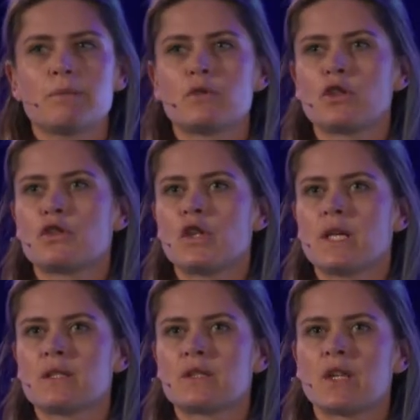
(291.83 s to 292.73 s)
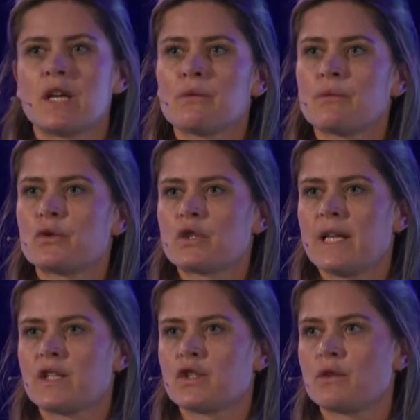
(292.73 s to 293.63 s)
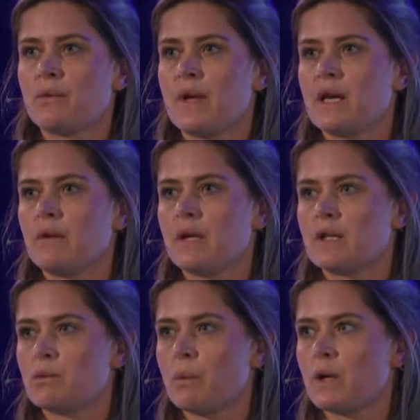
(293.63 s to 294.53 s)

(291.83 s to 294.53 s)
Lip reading: such as careful selection of the areas